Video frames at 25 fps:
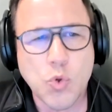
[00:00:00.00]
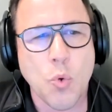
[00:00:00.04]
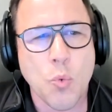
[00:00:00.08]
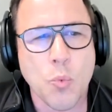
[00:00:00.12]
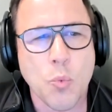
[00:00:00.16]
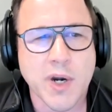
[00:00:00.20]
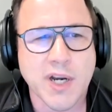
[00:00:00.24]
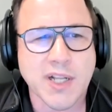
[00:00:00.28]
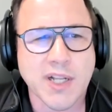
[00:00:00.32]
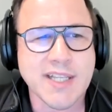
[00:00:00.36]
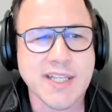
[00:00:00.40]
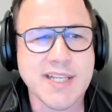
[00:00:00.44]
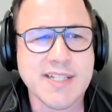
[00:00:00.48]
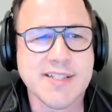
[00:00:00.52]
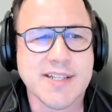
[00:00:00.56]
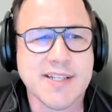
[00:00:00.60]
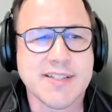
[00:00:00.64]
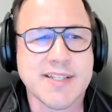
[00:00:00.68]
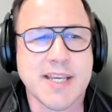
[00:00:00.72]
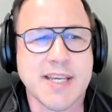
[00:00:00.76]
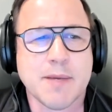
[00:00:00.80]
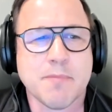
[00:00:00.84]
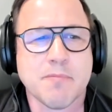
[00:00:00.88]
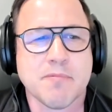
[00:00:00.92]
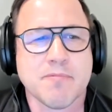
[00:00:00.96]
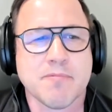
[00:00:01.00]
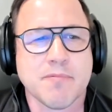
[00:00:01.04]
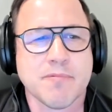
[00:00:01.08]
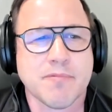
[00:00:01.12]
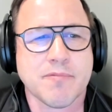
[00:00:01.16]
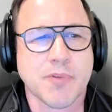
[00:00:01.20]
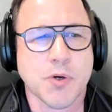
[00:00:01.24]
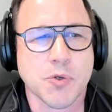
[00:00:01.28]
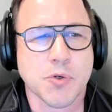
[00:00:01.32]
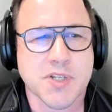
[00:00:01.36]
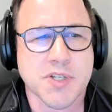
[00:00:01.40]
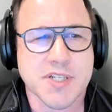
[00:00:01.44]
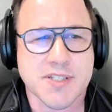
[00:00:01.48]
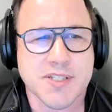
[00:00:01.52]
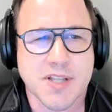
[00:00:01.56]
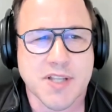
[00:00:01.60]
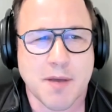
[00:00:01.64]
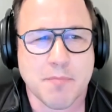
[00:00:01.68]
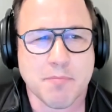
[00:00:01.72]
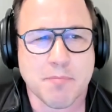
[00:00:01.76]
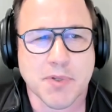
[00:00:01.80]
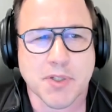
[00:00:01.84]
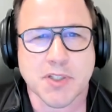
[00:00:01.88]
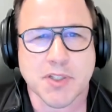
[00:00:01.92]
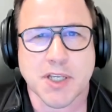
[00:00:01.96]
where he leads a team focused
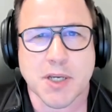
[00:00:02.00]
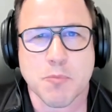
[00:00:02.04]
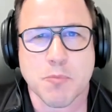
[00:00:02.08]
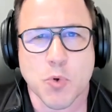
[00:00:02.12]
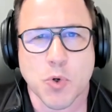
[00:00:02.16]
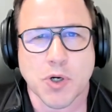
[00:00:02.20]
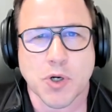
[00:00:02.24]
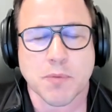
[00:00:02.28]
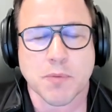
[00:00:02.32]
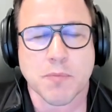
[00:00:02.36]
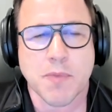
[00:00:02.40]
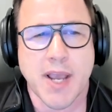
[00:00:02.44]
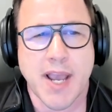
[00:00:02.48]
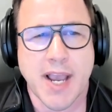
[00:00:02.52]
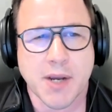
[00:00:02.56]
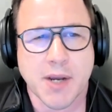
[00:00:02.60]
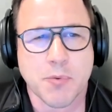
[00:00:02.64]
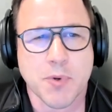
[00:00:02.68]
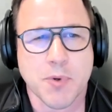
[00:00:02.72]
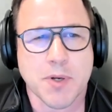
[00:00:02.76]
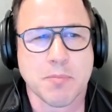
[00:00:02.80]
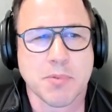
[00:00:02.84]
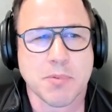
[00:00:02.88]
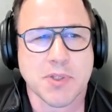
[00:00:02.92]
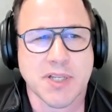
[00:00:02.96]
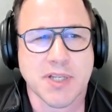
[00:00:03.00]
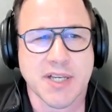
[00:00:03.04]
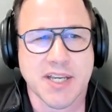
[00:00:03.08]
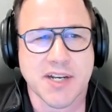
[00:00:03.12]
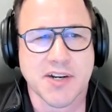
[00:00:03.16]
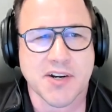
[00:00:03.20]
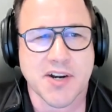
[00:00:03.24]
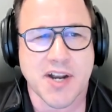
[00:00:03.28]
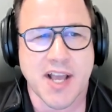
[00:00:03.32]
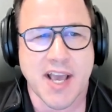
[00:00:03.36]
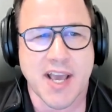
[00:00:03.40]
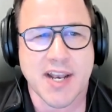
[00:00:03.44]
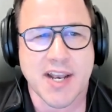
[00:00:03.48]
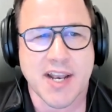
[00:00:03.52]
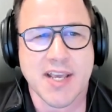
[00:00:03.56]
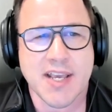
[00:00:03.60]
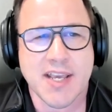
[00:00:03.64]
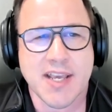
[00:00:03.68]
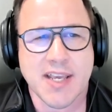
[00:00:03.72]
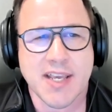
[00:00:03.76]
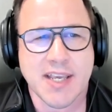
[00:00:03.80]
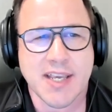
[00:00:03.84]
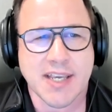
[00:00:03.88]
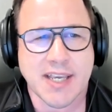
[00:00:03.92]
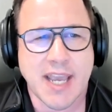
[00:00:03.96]
on building a more equitable internet.
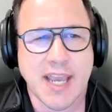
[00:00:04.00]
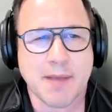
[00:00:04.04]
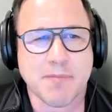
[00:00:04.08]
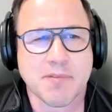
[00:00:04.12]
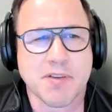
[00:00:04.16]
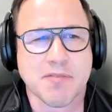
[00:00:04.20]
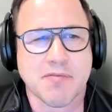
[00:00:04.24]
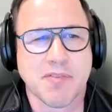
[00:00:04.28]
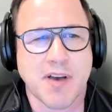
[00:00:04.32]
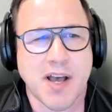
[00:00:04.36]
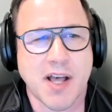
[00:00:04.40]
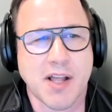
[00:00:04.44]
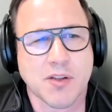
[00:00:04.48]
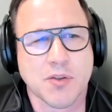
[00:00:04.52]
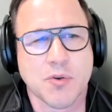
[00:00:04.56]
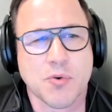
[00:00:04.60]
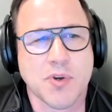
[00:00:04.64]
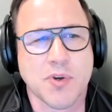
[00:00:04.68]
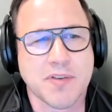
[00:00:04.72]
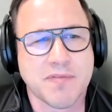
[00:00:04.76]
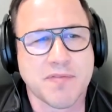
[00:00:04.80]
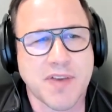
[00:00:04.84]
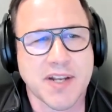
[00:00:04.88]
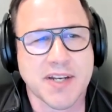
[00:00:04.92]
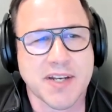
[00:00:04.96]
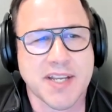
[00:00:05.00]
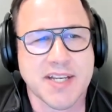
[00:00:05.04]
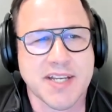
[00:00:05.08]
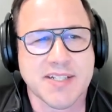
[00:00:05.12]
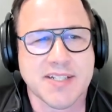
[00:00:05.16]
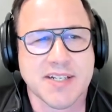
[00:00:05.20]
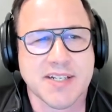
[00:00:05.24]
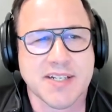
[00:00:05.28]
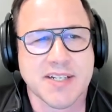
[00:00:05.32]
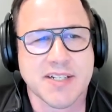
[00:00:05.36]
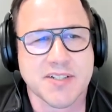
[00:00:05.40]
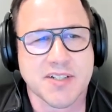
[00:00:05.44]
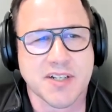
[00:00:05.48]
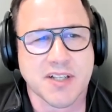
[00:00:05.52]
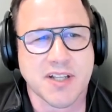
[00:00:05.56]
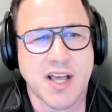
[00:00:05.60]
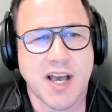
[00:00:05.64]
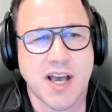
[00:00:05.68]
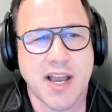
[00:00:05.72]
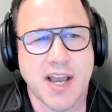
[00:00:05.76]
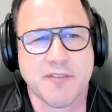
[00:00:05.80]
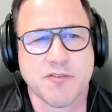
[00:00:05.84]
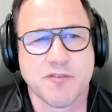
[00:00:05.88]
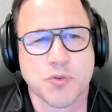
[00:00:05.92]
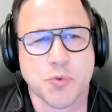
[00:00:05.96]
He came to Filecoin Foundation in
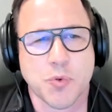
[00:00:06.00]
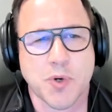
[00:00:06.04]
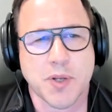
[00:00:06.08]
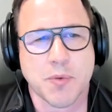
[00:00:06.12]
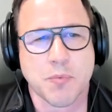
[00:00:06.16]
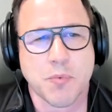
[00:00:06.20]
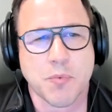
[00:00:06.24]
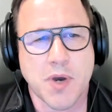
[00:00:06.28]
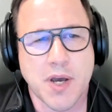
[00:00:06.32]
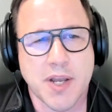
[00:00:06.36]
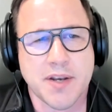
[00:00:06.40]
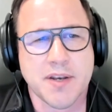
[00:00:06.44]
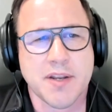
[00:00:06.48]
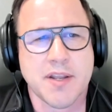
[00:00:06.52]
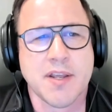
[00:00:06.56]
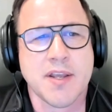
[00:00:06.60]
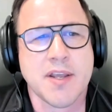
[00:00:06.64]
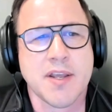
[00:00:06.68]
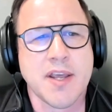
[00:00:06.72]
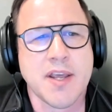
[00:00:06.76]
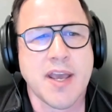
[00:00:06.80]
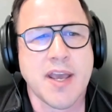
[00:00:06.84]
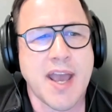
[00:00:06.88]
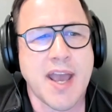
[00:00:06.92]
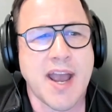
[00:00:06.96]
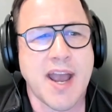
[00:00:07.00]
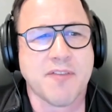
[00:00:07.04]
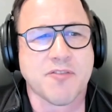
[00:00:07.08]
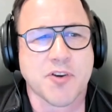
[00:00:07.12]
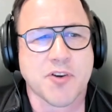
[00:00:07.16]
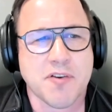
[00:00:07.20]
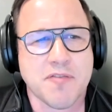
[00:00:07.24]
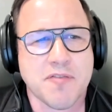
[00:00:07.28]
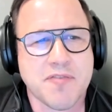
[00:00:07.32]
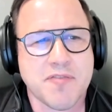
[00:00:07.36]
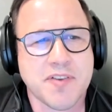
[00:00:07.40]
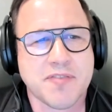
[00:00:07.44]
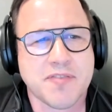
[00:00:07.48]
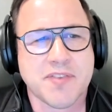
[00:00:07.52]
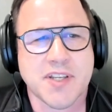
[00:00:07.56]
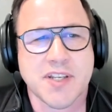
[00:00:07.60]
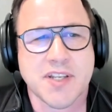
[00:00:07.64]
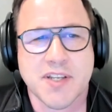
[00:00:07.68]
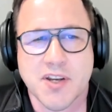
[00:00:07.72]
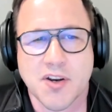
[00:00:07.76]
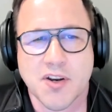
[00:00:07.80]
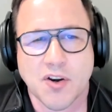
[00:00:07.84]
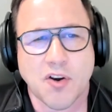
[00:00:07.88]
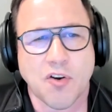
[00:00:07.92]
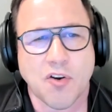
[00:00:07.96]
July of 21. After a
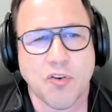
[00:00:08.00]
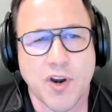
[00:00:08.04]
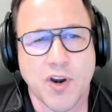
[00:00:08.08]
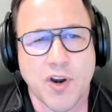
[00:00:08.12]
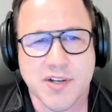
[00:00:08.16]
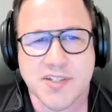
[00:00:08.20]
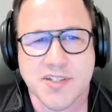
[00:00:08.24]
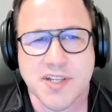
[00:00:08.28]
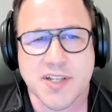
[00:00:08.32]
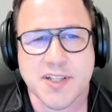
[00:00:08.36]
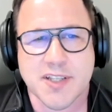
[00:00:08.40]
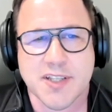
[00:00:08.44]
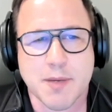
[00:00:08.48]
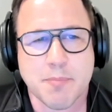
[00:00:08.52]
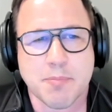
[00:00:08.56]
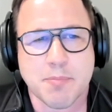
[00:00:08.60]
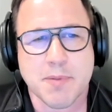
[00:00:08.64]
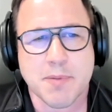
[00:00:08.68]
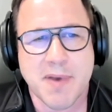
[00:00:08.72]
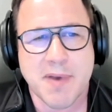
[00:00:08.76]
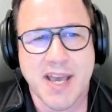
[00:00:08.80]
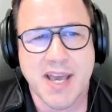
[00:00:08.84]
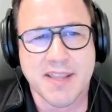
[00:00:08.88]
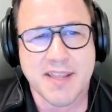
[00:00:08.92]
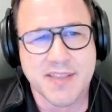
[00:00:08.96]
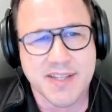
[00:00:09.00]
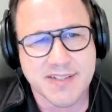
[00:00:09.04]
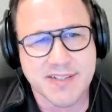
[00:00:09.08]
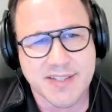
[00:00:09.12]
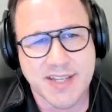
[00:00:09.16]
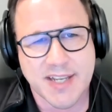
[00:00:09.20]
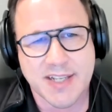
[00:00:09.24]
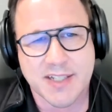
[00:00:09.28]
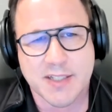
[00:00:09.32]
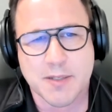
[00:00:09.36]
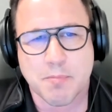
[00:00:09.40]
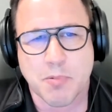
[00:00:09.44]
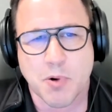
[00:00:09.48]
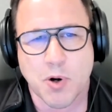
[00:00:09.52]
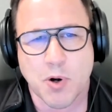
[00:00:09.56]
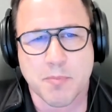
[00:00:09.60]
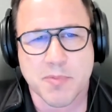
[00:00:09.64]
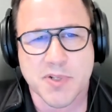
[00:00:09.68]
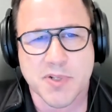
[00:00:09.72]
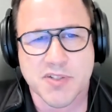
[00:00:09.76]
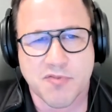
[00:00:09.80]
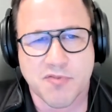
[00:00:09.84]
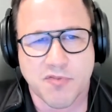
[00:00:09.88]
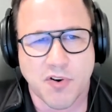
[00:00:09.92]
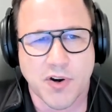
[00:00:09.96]
15 year career as a diplomat in the State
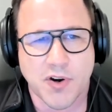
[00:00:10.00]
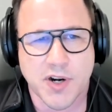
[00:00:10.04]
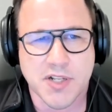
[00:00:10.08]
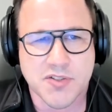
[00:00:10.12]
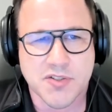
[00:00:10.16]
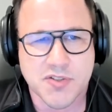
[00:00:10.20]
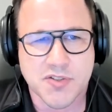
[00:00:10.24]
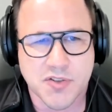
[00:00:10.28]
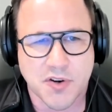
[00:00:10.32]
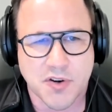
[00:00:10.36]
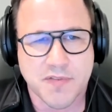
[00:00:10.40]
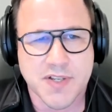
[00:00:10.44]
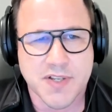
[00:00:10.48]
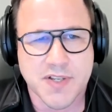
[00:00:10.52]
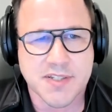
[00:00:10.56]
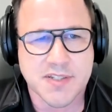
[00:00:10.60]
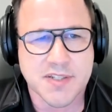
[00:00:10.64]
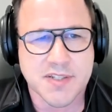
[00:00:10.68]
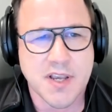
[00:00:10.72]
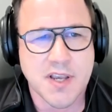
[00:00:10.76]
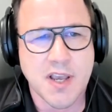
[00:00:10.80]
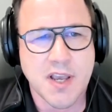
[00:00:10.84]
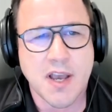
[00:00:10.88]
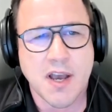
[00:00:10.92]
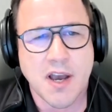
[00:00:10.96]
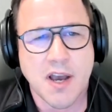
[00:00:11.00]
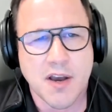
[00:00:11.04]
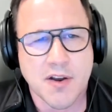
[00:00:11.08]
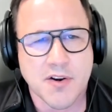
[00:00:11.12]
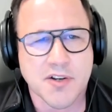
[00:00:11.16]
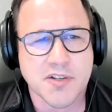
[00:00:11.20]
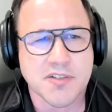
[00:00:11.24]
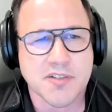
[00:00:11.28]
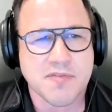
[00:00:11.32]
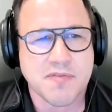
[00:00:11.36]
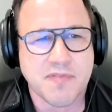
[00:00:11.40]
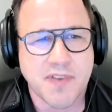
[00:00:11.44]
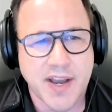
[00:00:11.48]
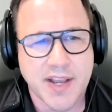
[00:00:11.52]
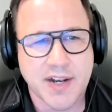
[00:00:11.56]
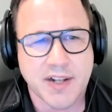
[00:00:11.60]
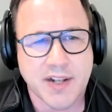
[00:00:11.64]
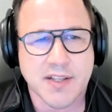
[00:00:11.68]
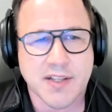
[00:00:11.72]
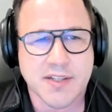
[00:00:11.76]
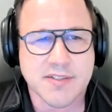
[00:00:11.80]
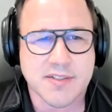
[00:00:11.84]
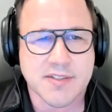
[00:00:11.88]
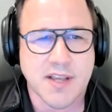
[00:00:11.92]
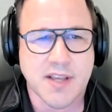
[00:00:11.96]
Department's Foreign Service, Hunter's
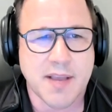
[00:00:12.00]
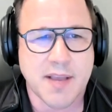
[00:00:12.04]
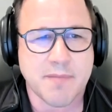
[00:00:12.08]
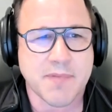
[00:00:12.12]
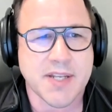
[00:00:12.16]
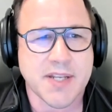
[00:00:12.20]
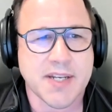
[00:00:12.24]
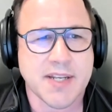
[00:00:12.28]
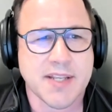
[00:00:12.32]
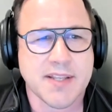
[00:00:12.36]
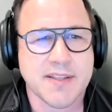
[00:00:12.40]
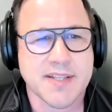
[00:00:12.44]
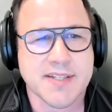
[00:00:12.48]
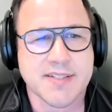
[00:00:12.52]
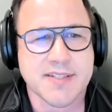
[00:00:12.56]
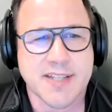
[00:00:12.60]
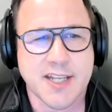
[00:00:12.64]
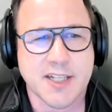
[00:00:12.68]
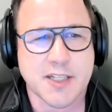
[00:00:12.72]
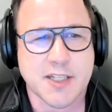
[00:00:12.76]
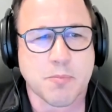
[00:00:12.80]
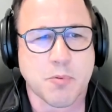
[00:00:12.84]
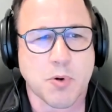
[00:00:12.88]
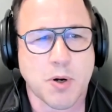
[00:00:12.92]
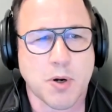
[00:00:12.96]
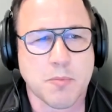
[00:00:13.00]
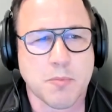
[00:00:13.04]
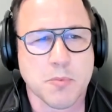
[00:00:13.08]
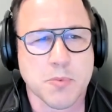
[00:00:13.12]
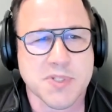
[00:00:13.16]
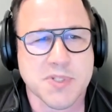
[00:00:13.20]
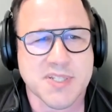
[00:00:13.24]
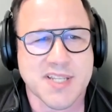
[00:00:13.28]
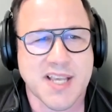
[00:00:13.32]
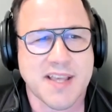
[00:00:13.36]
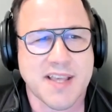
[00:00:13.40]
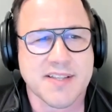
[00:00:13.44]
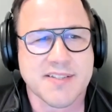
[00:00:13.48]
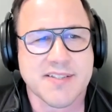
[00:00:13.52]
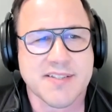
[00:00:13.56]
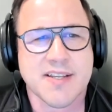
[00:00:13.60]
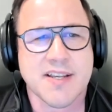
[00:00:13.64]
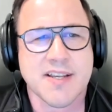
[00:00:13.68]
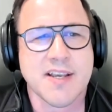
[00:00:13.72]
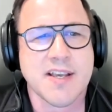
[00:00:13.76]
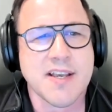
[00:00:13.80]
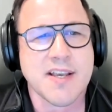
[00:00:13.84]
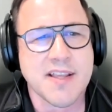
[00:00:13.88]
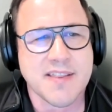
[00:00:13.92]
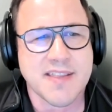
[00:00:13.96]
final assignment in the State Department was as
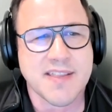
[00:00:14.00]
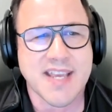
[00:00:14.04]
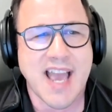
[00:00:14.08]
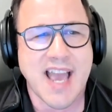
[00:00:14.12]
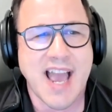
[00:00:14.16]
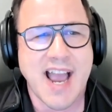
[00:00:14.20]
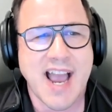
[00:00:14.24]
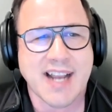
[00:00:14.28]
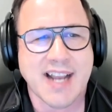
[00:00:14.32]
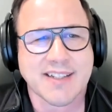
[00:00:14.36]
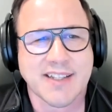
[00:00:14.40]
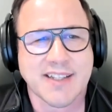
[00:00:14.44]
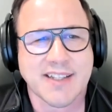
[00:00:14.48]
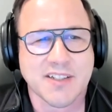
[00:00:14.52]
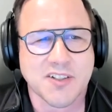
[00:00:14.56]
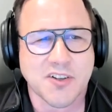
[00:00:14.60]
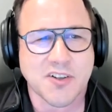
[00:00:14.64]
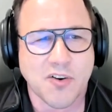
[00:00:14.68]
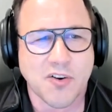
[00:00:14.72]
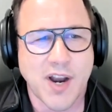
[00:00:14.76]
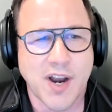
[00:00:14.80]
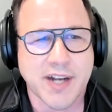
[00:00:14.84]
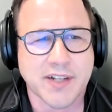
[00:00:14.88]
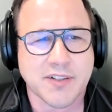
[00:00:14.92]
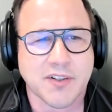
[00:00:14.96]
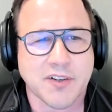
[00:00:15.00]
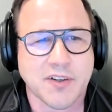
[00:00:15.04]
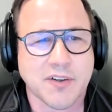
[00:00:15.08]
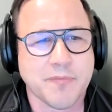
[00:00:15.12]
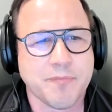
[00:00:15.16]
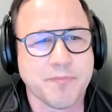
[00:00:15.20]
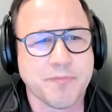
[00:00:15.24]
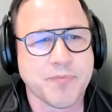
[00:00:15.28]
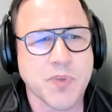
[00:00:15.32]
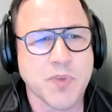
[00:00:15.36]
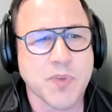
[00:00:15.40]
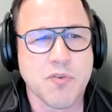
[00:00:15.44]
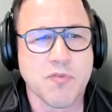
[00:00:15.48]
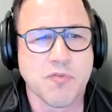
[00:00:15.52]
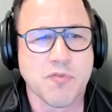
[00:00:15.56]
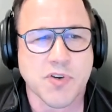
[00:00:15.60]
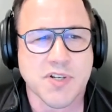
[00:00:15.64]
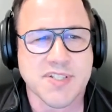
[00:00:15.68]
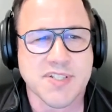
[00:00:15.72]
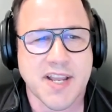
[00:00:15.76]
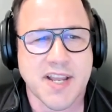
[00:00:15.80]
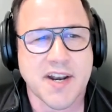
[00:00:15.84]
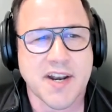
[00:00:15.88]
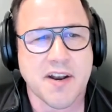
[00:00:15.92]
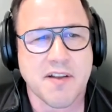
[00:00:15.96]
the acting director for
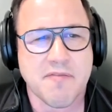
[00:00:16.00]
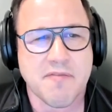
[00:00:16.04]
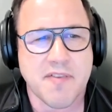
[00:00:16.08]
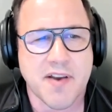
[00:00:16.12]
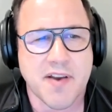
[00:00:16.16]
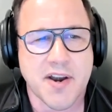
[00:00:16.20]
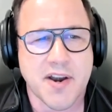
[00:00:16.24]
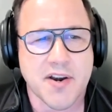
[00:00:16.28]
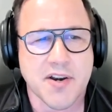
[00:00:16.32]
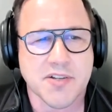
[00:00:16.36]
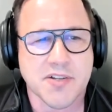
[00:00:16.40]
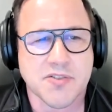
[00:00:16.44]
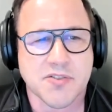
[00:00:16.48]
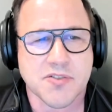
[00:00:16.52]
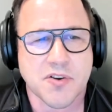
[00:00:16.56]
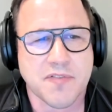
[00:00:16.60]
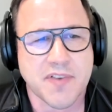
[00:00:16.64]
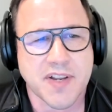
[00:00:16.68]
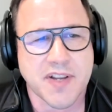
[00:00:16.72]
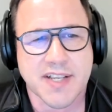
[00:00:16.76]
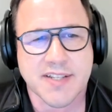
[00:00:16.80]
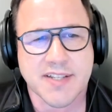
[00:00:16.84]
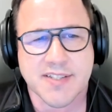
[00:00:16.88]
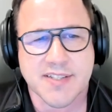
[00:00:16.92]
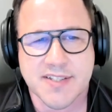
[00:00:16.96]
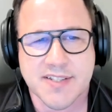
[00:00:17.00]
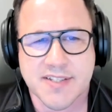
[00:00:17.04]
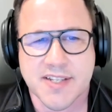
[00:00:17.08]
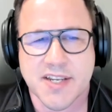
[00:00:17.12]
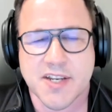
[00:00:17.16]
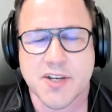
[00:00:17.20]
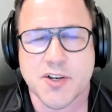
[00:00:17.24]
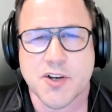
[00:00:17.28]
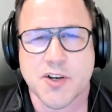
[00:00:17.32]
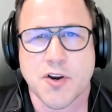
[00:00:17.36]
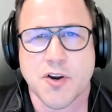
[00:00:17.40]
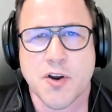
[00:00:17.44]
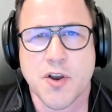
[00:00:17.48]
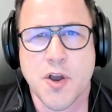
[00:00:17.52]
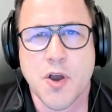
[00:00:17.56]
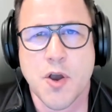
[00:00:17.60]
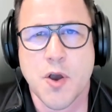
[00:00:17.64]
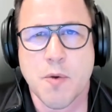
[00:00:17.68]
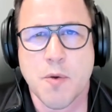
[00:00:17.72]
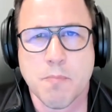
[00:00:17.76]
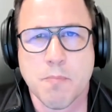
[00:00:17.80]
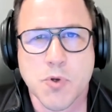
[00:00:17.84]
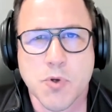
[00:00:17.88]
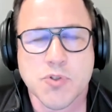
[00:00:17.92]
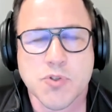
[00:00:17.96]
Senate Affairs, serving as the senior
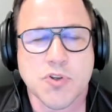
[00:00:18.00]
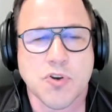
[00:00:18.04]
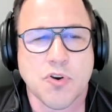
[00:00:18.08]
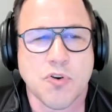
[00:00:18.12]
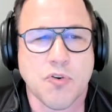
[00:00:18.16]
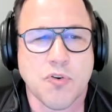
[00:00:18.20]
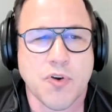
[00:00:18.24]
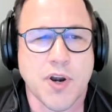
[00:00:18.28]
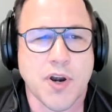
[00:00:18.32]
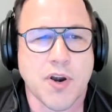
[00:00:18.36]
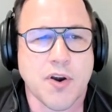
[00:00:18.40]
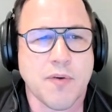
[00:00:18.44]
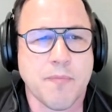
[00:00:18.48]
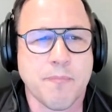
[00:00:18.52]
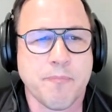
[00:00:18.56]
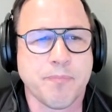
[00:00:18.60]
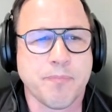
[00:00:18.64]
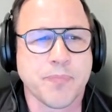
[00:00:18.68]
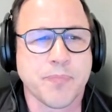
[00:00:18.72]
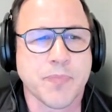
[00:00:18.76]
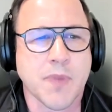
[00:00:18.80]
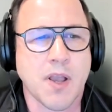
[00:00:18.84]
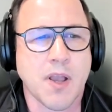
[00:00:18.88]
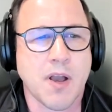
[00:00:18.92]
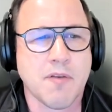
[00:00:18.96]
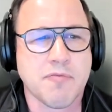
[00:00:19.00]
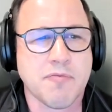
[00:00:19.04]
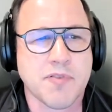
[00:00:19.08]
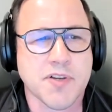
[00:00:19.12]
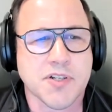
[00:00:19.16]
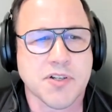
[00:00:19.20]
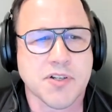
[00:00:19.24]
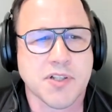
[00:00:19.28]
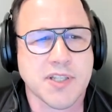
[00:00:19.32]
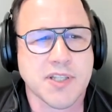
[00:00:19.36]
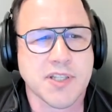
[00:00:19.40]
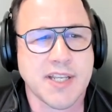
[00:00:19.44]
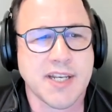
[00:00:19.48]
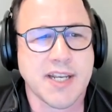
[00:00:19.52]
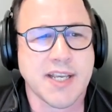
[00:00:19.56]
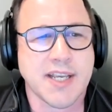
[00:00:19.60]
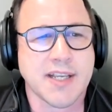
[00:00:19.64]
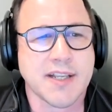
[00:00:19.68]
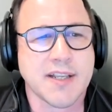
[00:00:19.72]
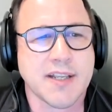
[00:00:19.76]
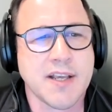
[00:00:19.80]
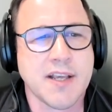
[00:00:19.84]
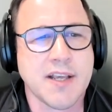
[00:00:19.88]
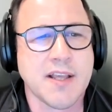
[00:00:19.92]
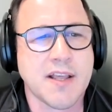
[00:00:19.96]
most career official
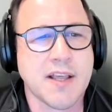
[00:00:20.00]
leading